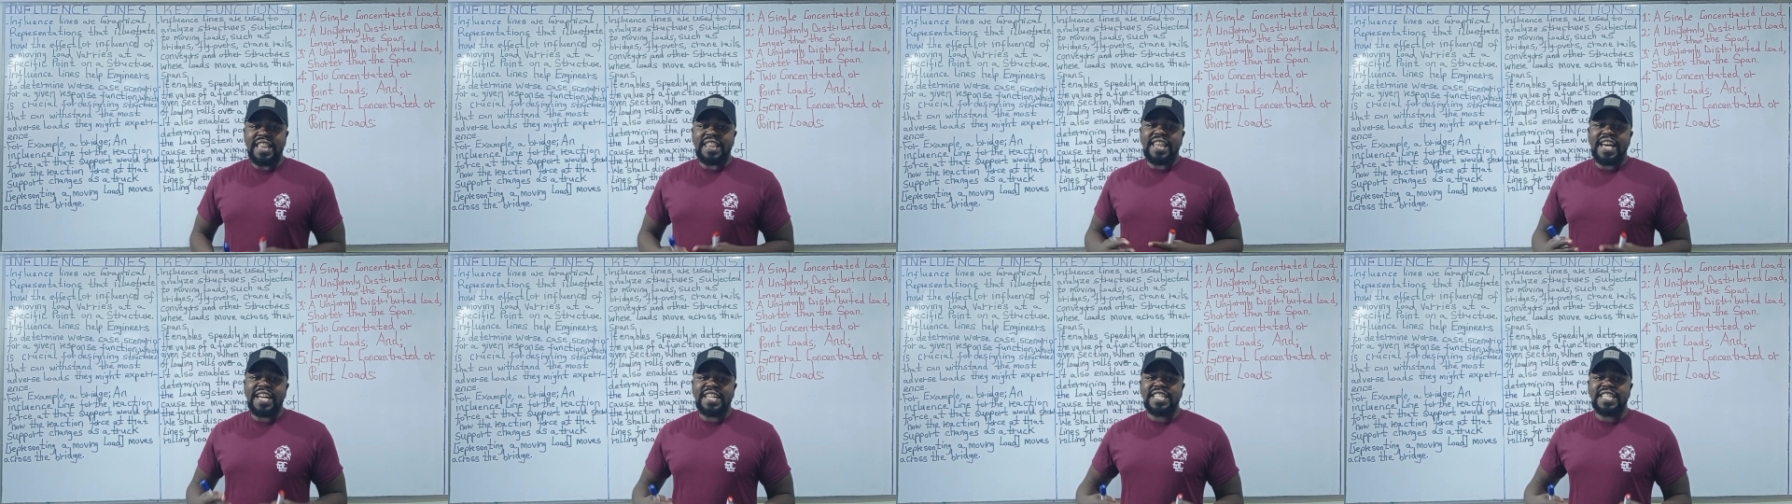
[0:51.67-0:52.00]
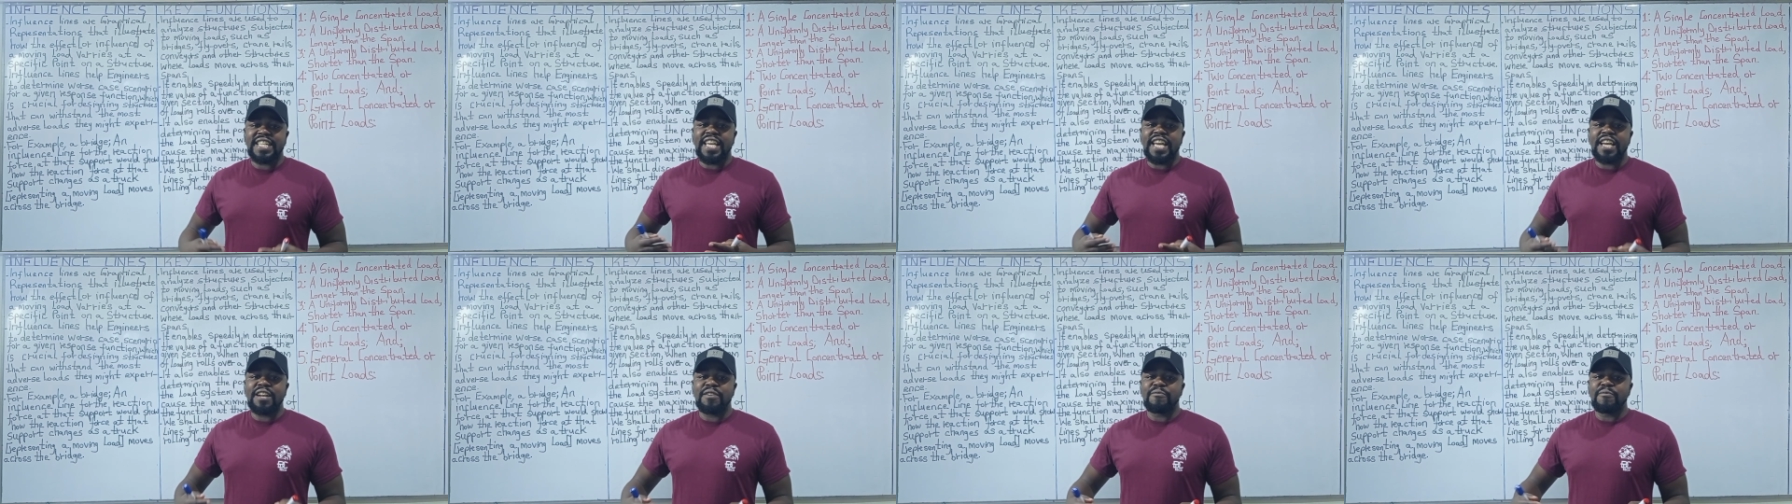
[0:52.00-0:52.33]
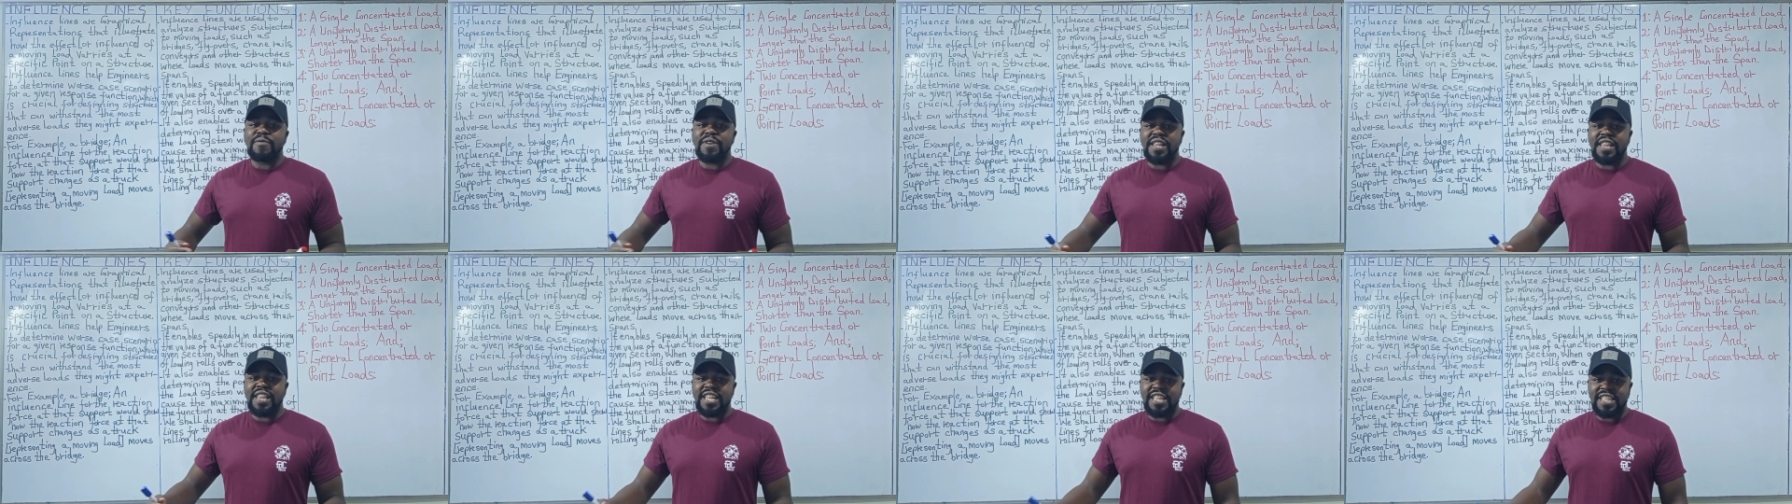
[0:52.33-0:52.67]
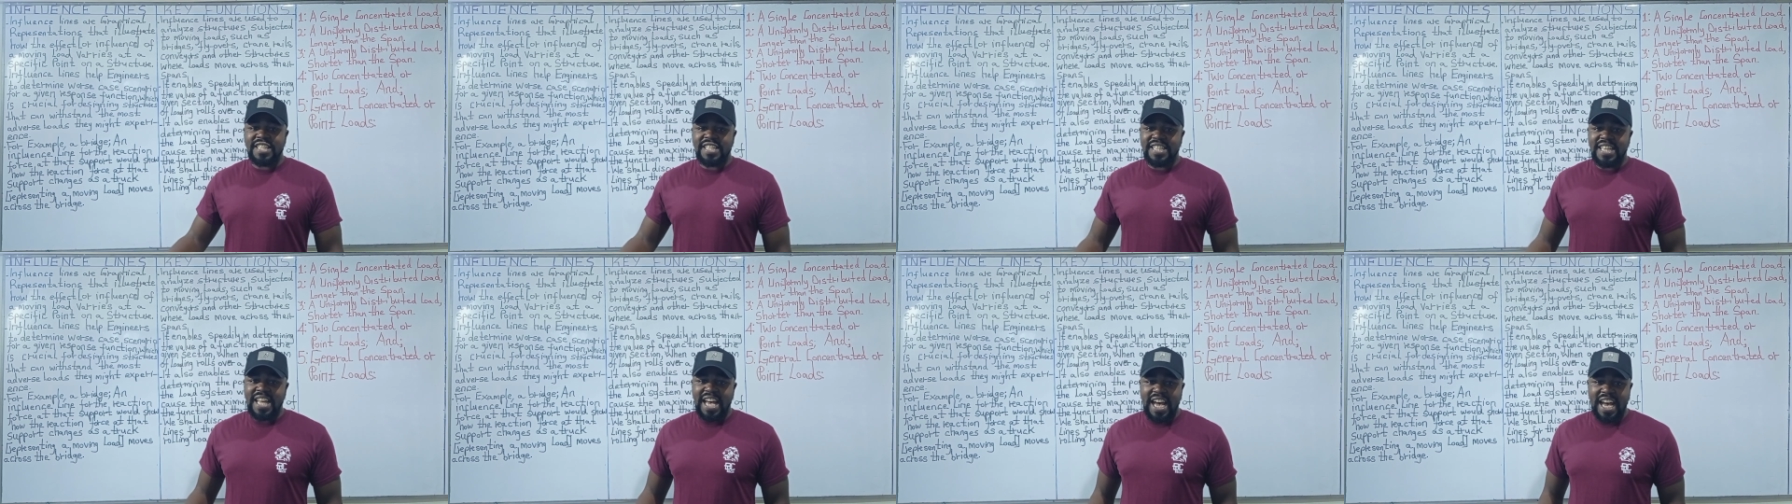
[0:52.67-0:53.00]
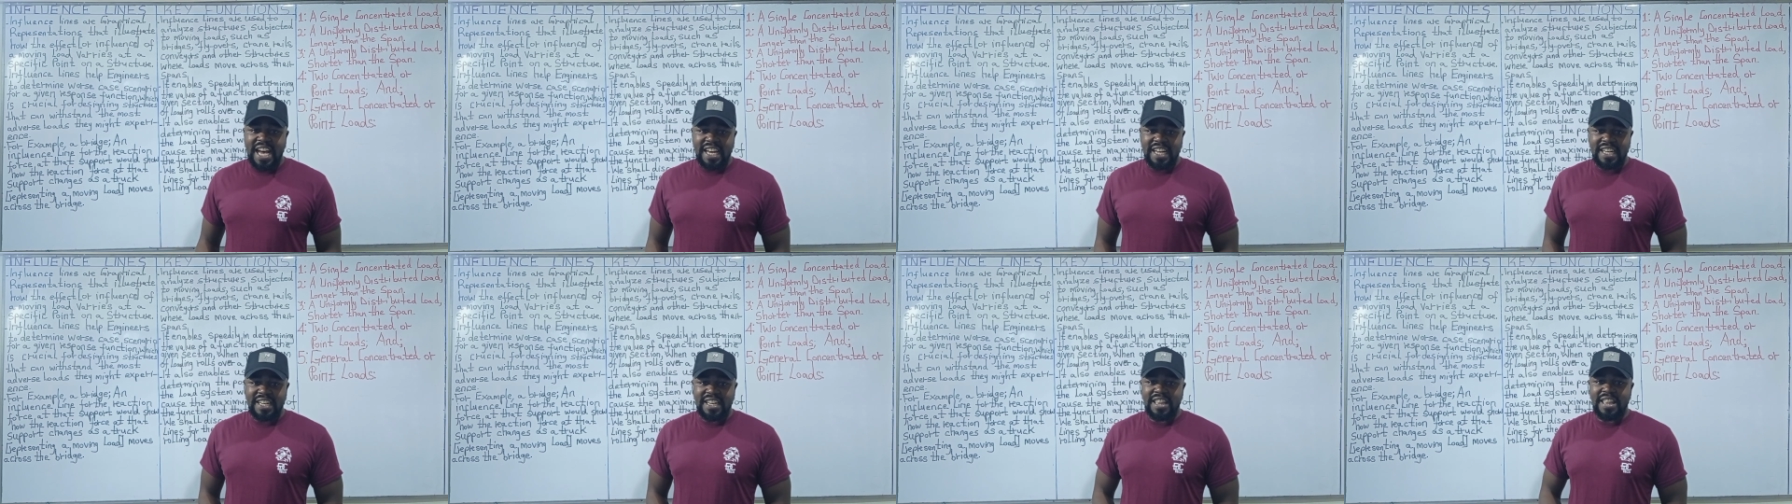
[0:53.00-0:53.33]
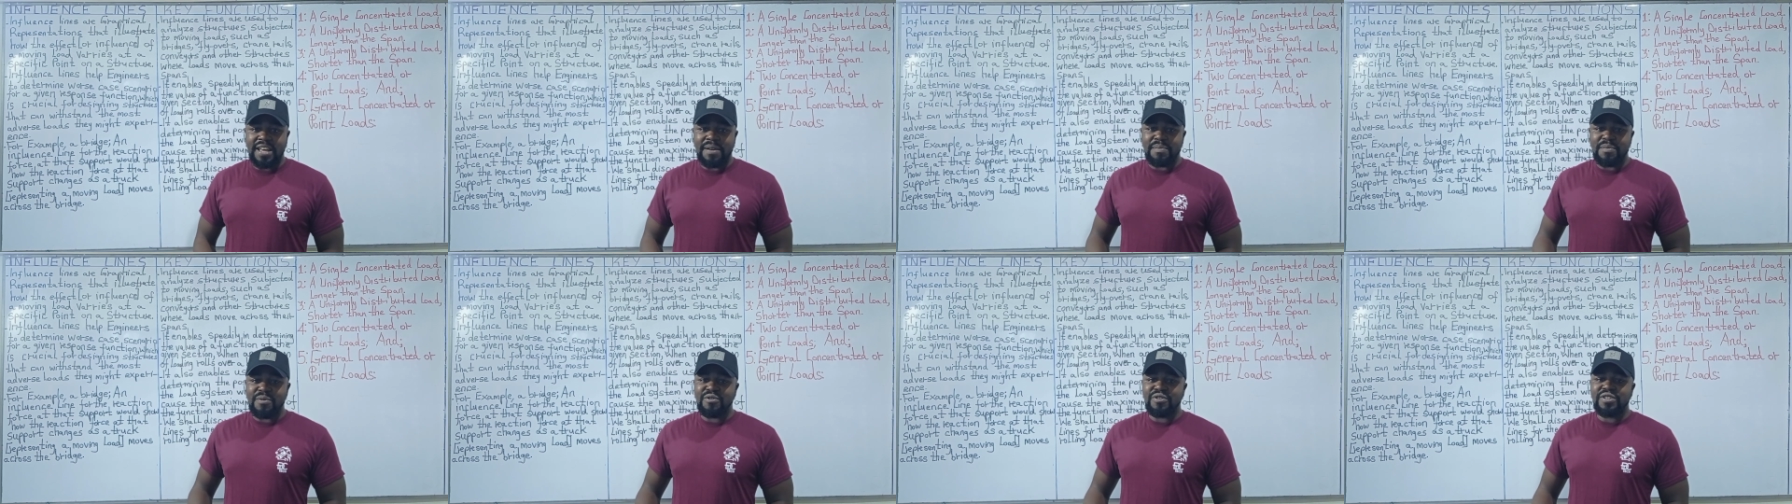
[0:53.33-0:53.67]
that can withstand
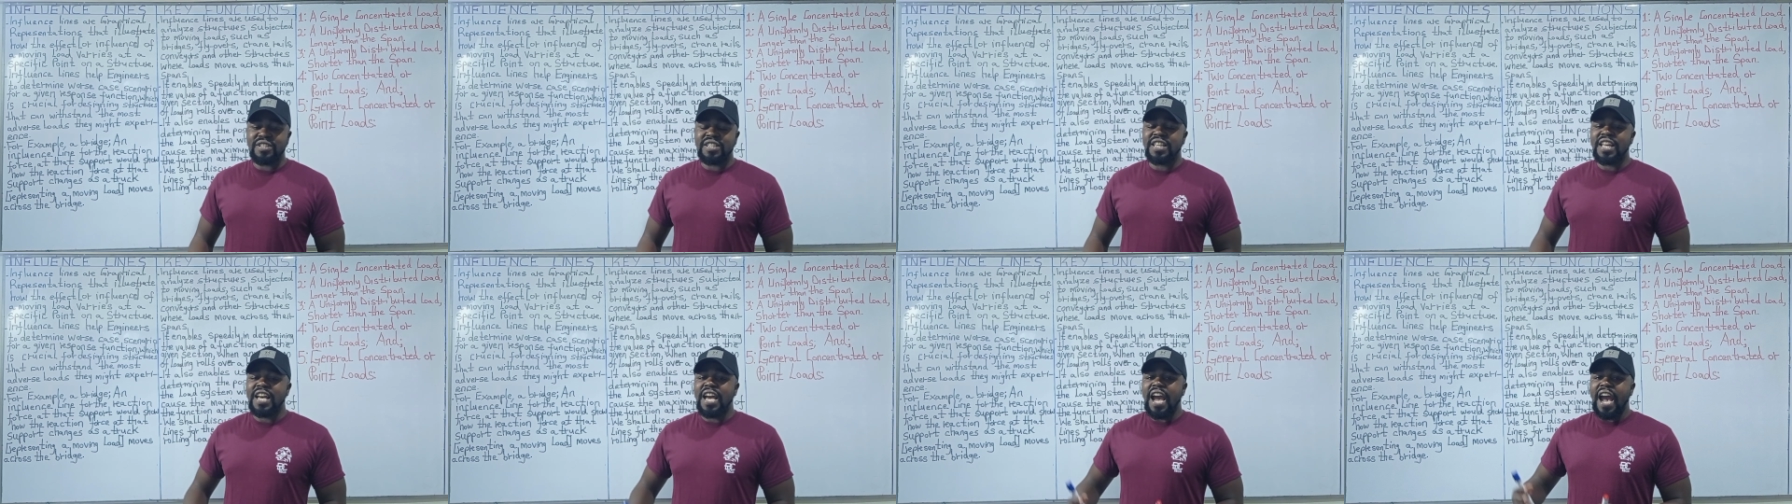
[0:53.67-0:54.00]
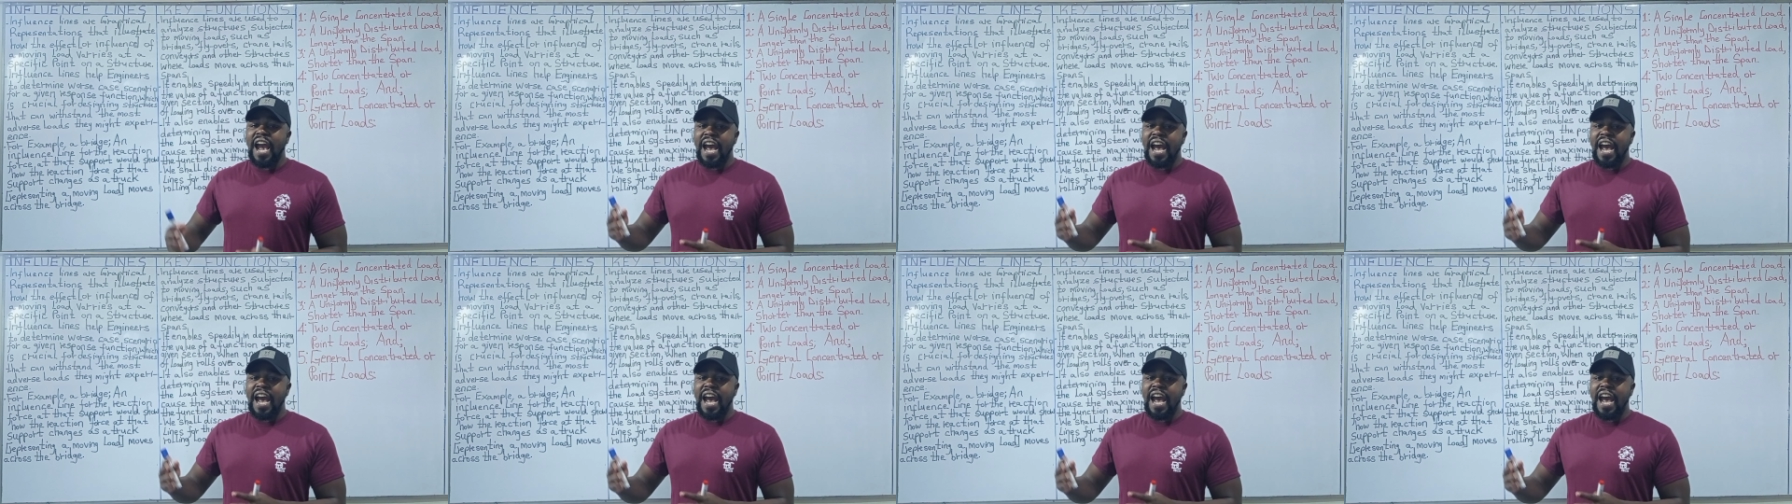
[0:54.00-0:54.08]
the most